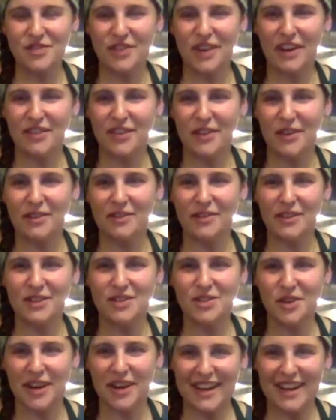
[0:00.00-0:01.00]
everyone, for
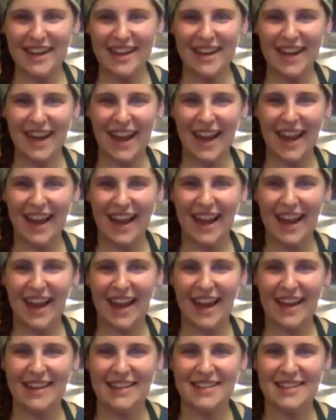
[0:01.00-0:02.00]
joining,
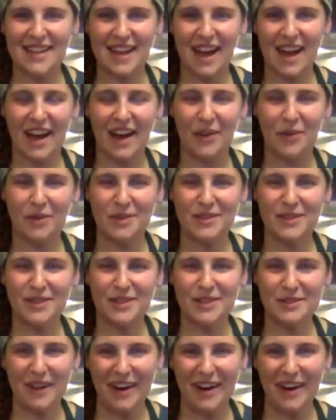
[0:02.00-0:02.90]
and we'll see you tomorrow.